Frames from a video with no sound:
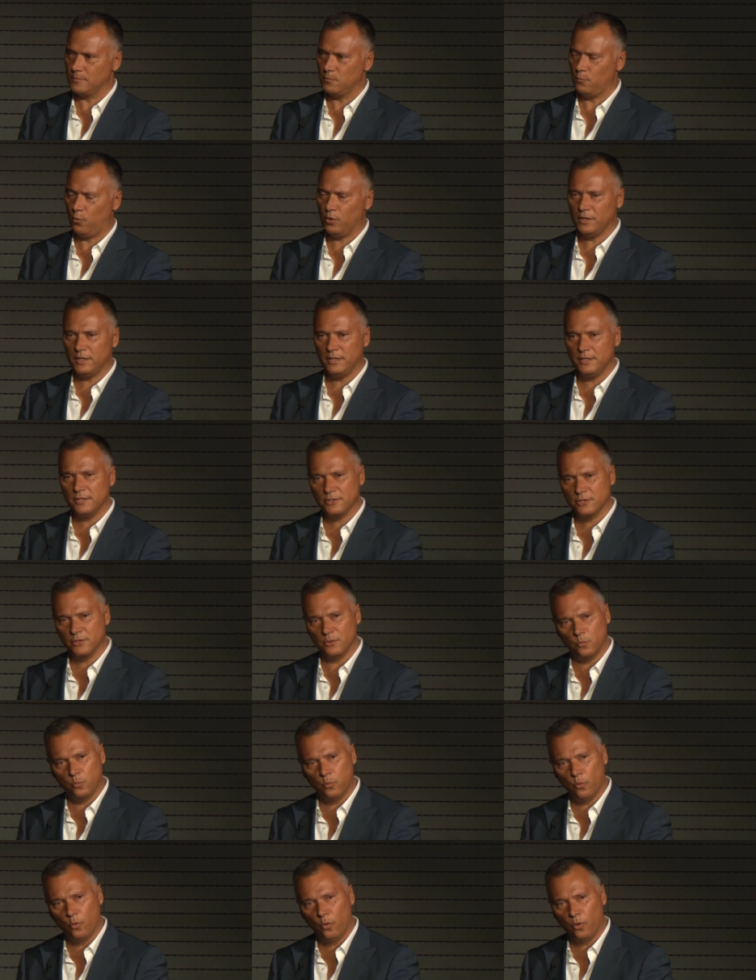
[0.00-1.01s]
What it is to
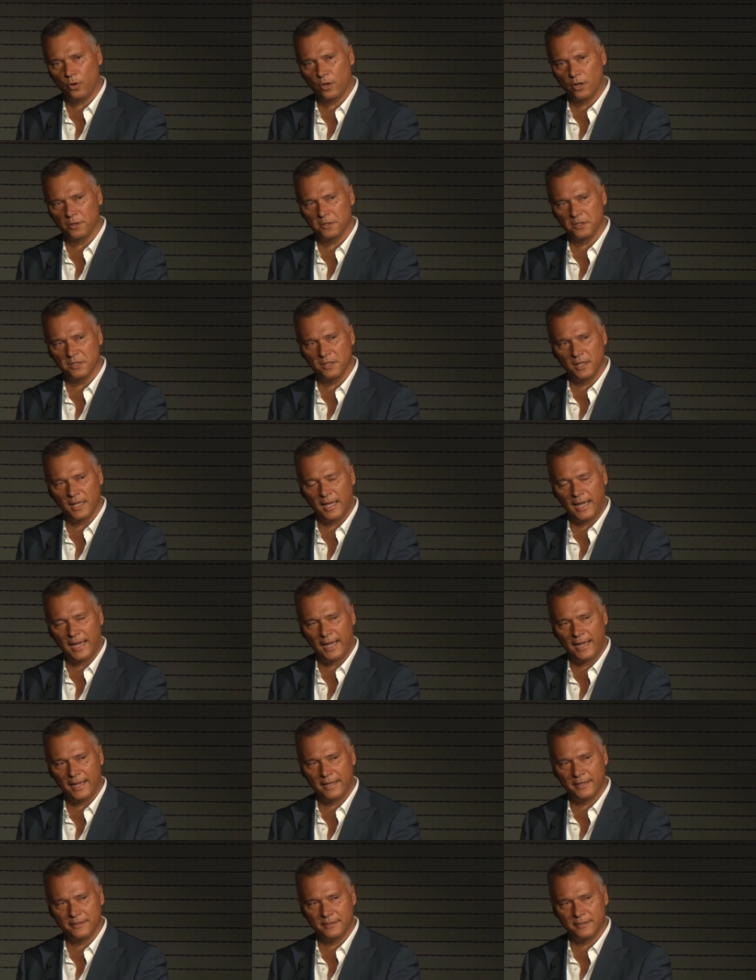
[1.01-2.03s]
walk on a
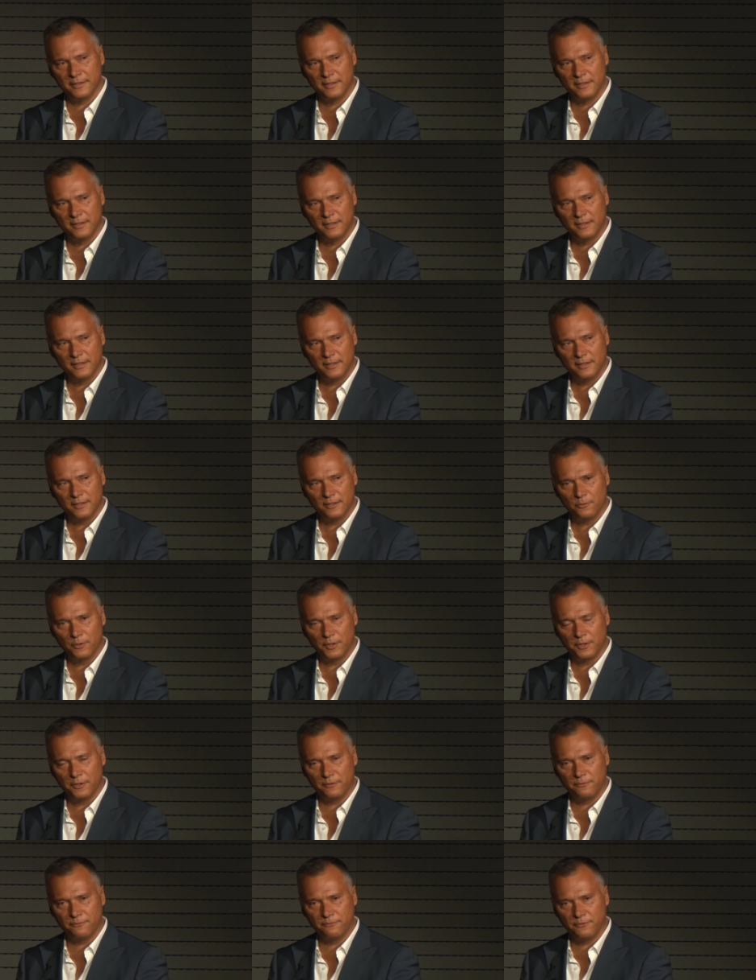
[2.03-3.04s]
land where
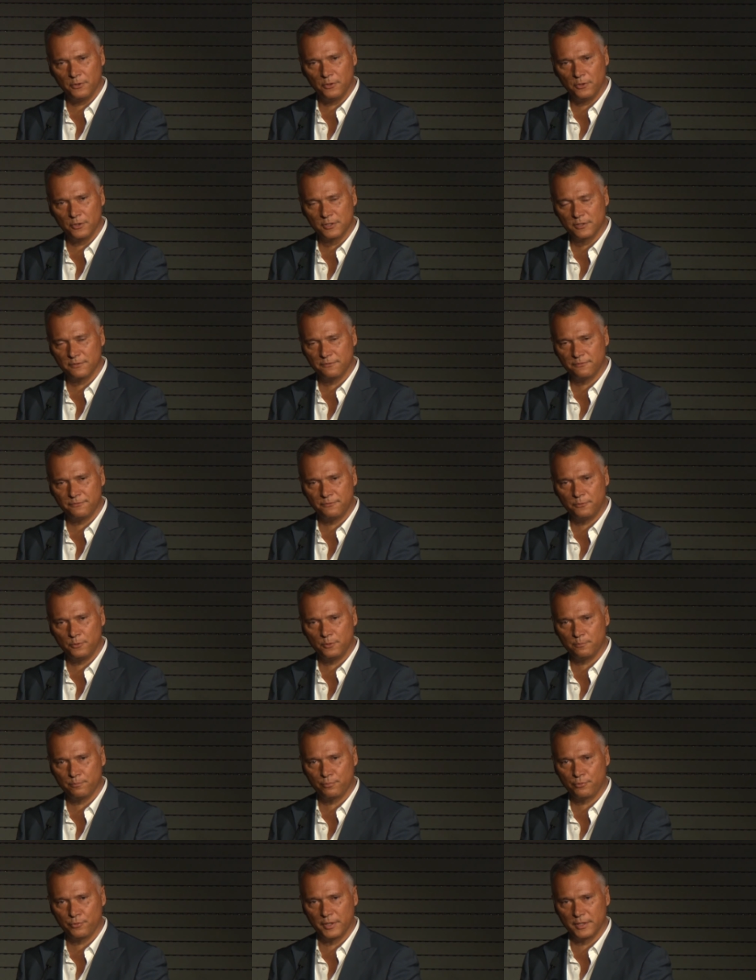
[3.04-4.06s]
the first
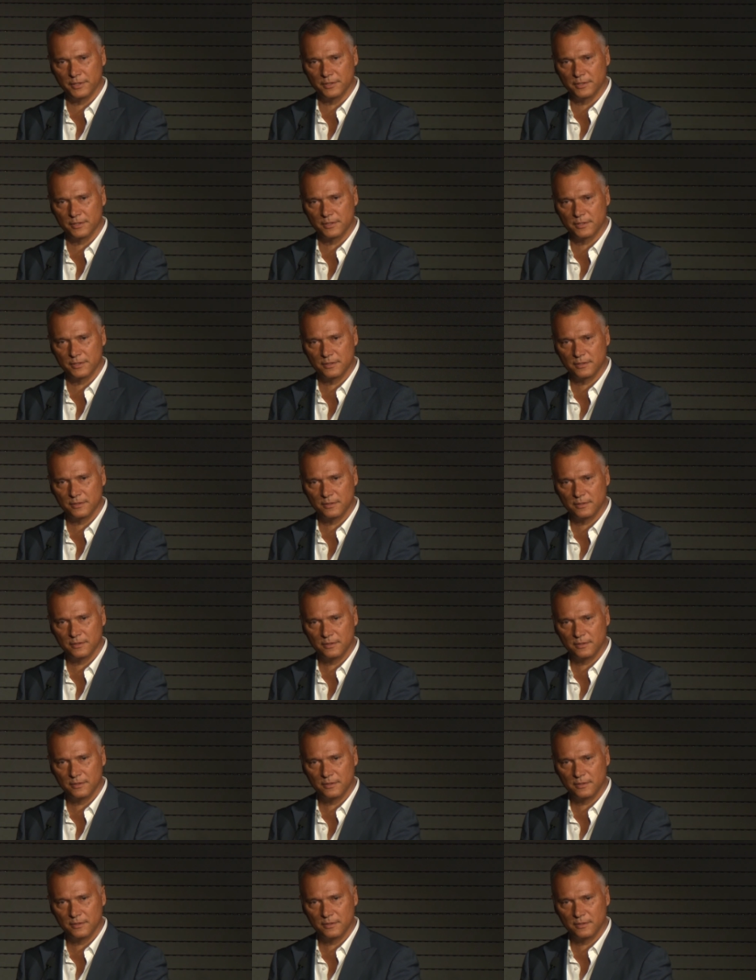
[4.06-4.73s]
footprints